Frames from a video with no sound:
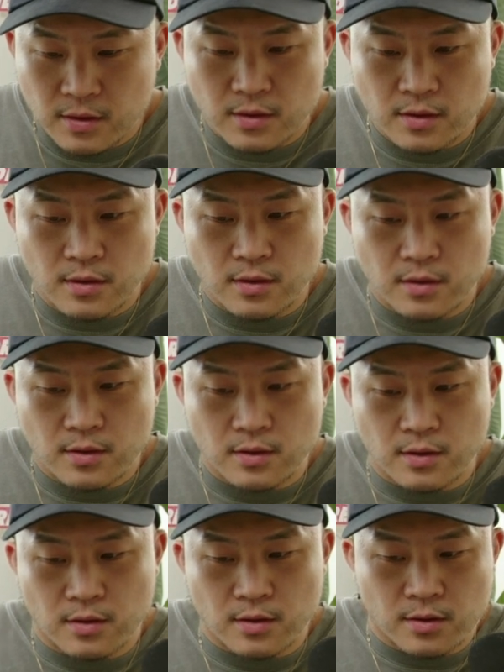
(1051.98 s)

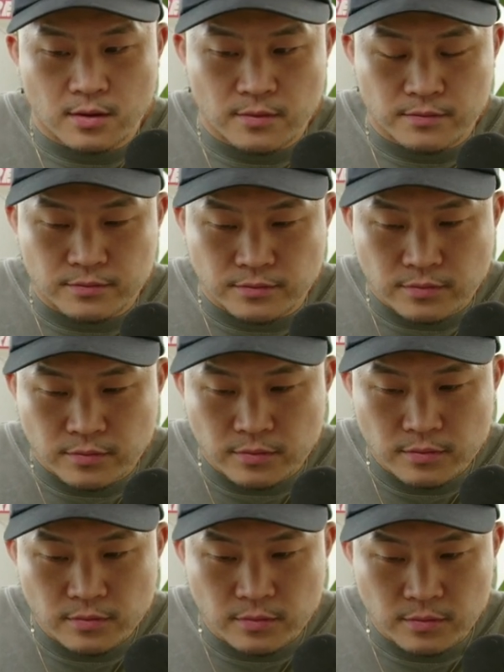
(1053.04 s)
This person isn't speaking.